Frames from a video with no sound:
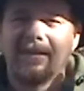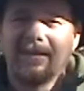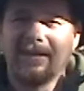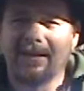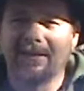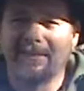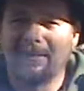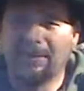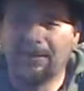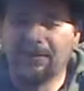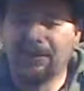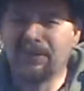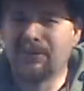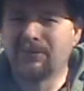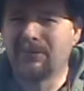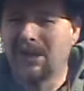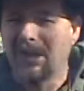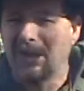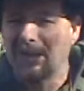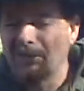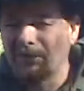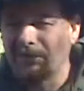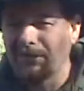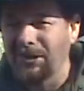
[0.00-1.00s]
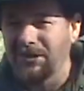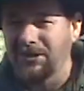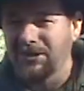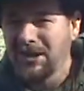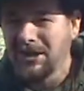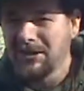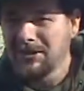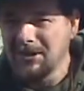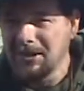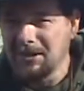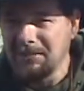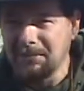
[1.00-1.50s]
the reason
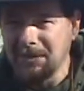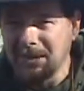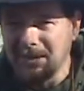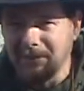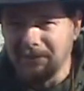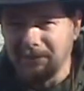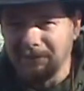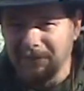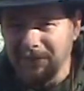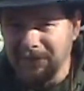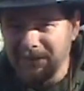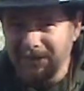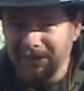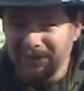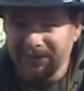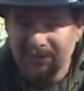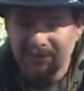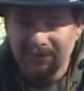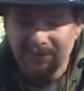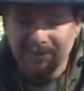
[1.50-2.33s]
I say mental fitness